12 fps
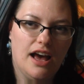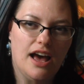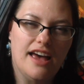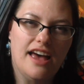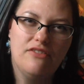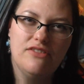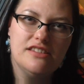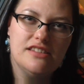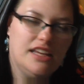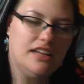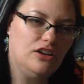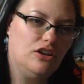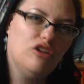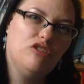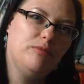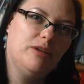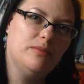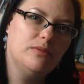I haven't seen a lot
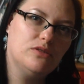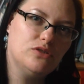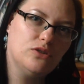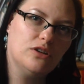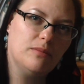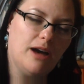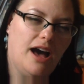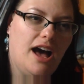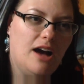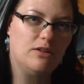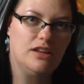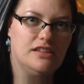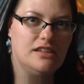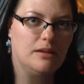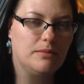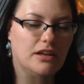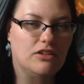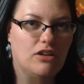of people talk about how they set
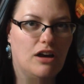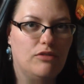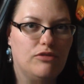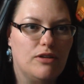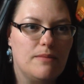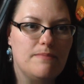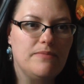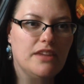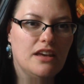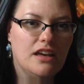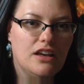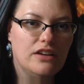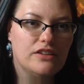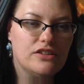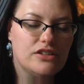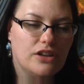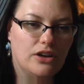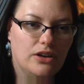up their craft room,
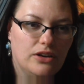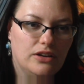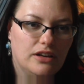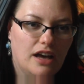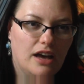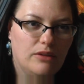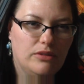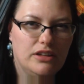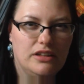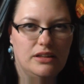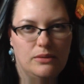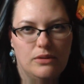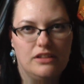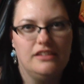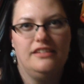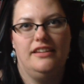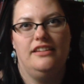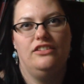so I really
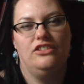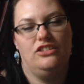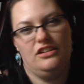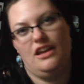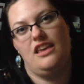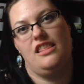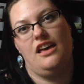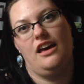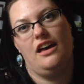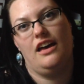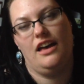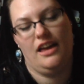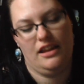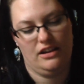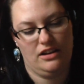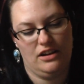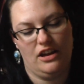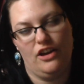wanted to share that,
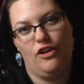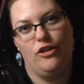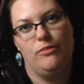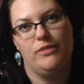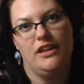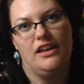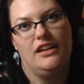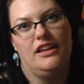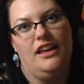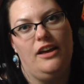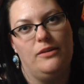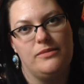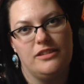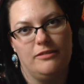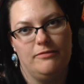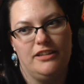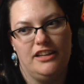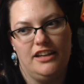and I hope that it helps
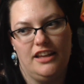someone.